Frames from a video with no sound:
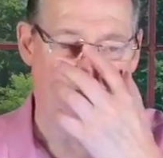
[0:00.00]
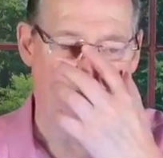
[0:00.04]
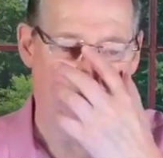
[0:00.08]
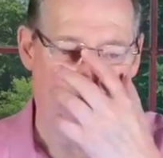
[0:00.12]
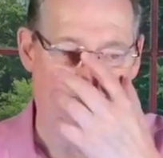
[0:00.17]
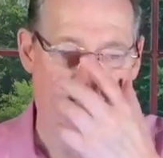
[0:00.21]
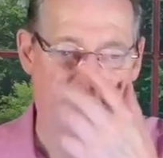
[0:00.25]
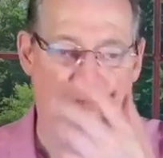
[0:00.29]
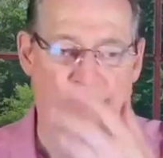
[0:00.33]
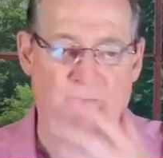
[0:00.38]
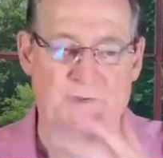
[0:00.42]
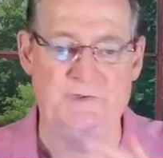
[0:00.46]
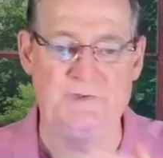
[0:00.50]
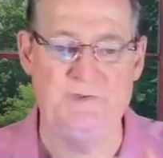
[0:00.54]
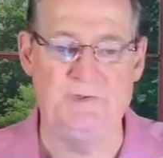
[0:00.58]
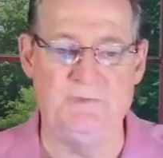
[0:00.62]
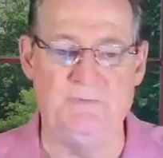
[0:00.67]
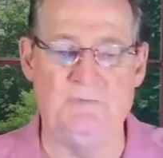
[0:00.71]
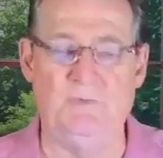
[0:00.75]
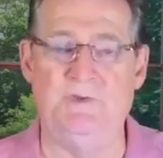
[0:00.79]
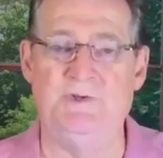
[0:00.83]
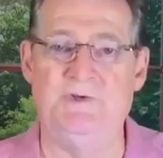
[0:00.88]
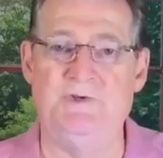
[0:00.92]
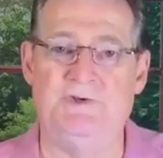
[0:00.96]
And when you
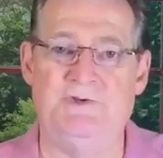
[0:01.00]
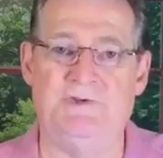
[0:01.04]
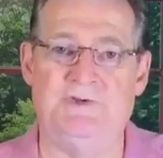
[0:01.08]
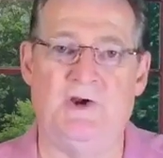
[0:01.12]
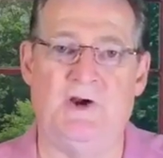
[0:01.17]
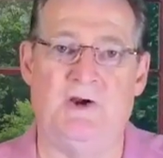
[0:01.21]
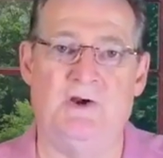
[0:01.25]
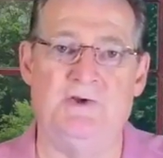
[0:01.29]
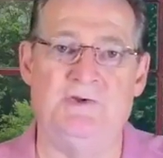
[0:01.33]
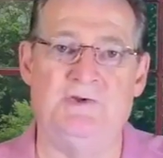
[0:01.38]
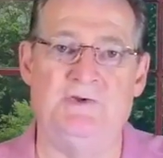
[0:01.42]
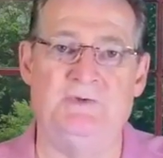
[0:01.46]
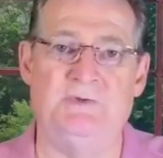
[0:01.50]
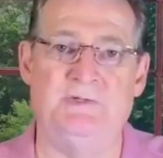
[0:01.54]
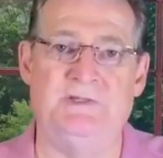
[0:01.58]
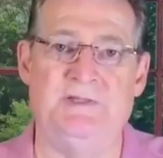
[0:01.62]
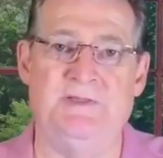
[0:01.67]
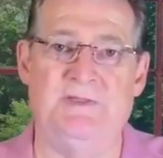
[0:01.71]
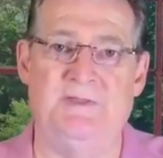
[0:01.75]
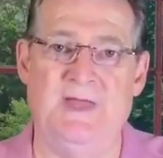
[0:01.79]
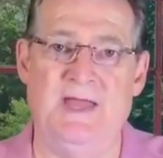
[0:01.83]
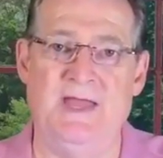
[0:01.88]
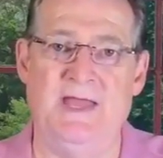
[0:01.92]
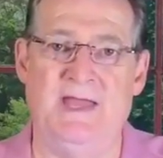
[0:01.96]
when you start
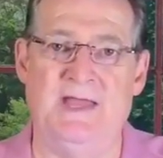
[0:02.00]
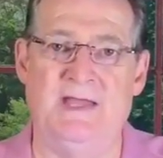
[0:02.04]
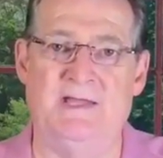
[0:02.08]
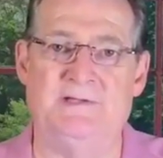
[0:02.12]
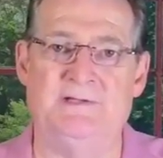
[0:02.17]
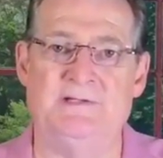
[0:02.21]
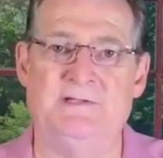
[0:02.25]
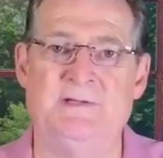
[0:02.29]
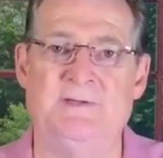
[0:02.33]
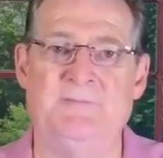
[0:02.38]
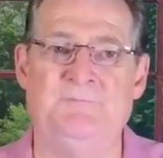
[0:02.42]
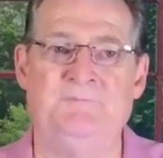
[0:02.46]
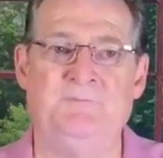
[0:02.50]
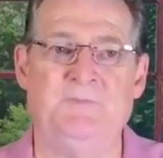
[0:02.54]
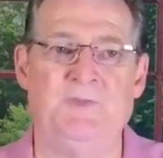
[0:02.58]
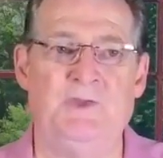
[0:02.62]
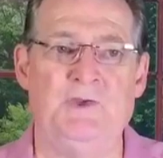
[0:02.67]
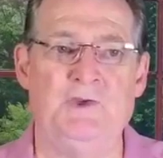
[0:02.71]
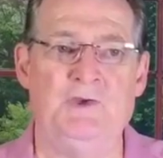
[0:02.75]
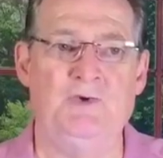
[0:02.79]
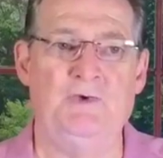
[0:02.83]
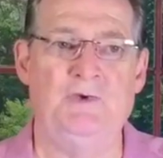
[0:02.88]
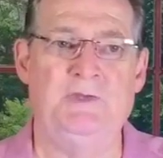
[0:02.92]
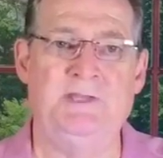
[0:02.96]
doing that,
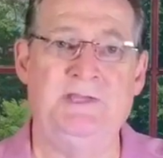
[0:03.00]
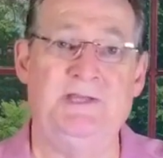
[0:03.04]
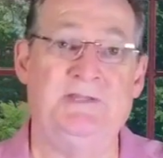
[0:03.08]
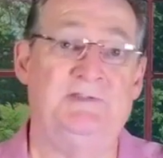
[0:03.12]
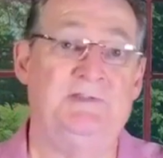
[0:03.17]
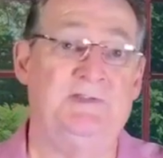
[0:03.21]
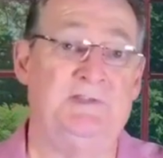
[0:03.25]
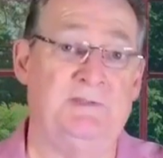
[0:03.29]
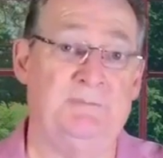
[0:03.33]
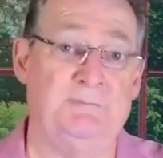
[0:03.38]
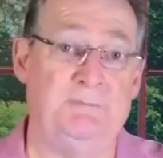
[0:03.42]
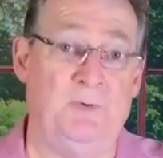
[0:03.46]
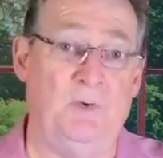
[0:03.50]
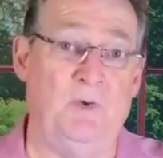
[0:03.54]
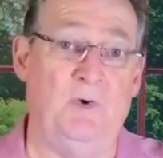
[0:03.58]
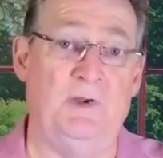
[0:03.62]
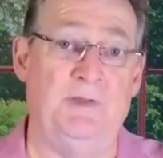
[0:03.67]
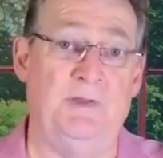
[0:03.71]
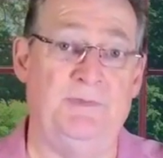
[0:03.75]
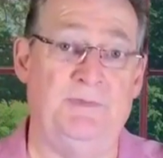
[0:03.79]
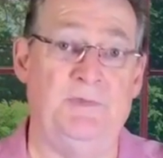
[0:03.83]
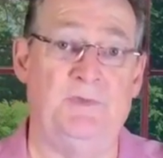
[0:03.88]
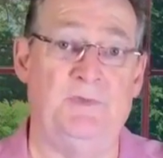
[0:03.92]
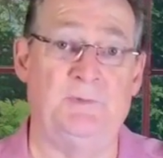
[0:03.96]
you get to the
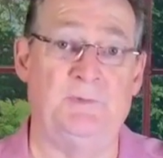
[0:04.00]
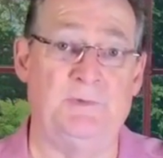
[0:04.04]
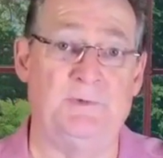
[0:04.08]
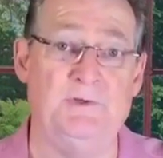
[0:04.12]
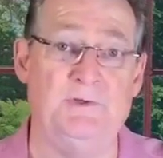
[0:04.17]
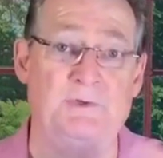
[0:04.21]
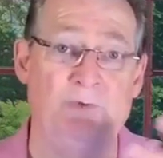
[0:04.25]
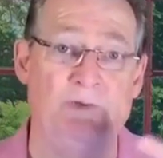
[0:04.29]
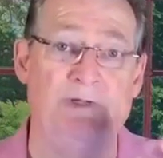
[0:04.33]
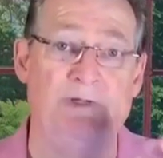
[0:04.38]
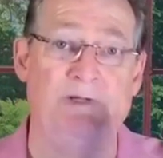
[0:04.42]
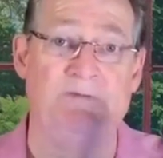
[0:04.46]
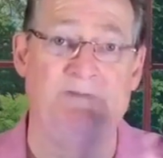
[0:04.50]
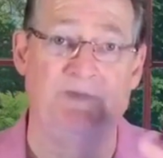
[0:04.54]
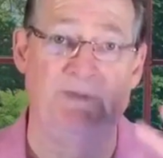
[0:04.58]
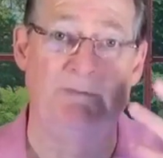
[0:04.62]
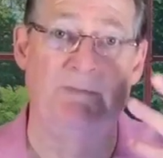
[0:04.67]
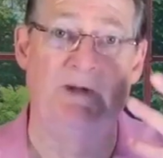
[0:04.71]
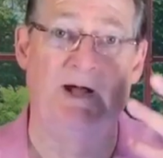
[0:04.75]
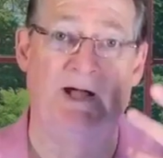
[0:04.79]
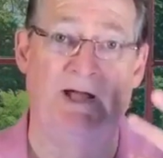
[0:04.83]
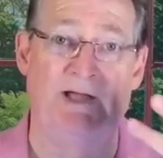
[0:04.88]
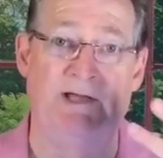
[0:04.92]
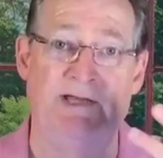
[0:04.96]
point through the renewing of the
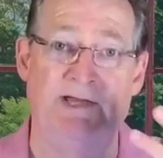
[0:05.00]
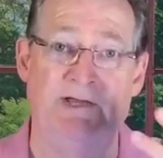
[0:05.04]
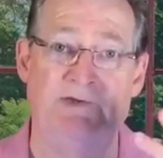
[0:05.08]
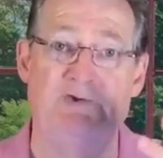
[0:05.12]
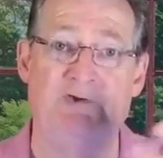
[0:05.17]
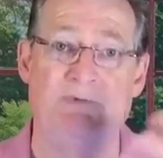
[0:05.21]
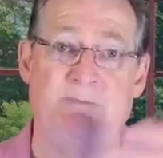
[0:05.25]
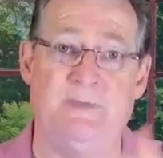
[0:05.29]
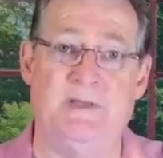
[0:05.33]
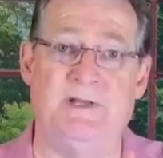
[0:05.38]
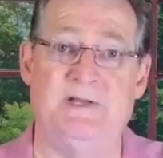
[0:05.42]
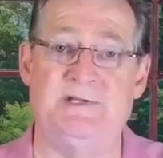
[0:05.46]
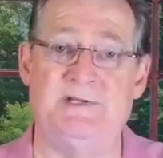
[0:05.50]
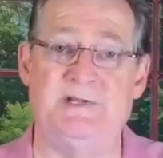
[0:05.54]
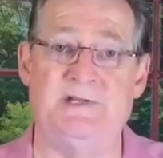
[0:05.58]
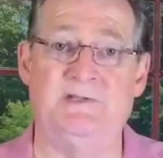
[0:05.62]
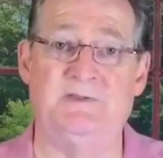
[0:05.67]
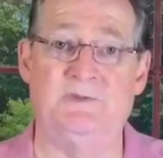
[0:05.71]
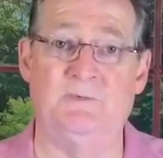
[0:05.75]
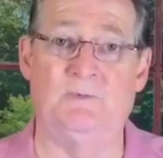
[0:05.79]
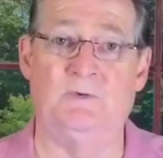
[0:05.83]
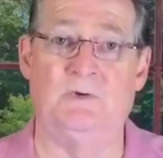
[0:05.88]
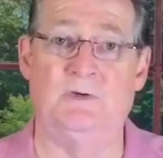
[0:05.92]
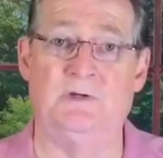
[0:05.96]
mind as you meditate
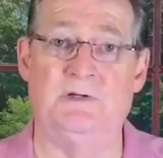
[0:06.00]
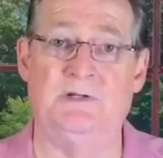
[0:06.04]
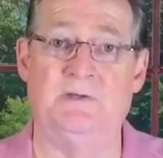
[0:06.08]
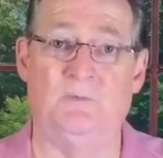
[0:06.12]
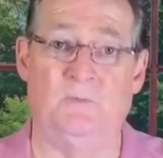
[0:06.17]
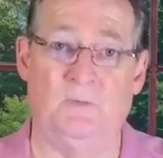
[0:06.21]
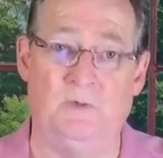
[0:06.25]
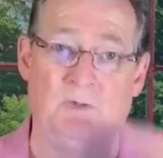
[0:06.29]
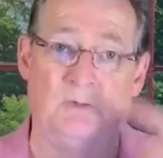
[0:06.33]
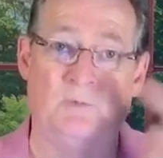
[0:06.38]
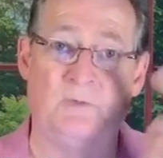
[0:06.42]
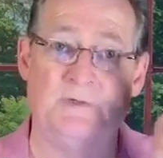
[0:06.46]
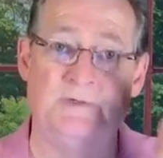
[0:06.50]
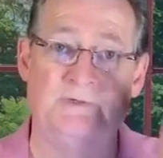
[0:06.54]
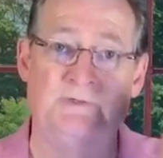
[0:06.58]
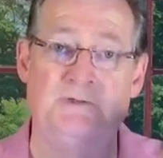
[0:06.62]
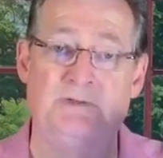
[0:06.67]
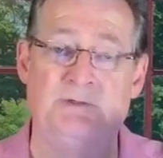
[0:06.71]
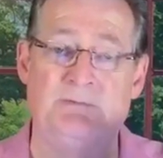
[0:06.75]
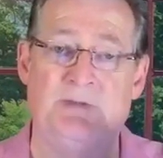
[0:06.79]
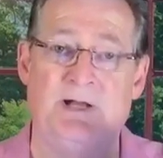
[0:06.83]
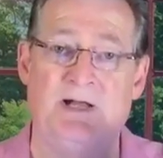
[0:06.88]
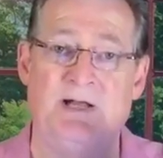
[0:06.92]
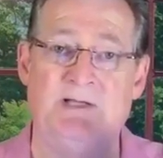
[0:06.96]
the word, it will renew
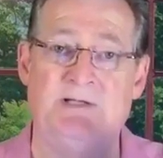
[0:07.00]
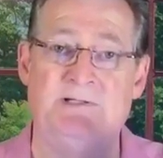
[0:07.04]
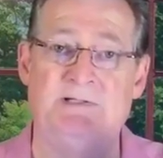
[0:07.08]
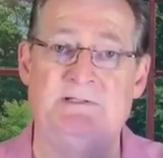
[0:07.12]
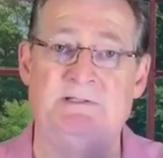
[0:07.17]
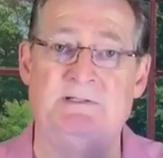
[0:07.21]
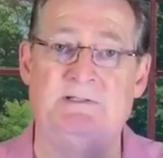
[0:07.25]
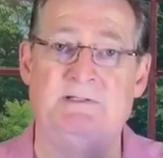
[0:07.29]
your mind.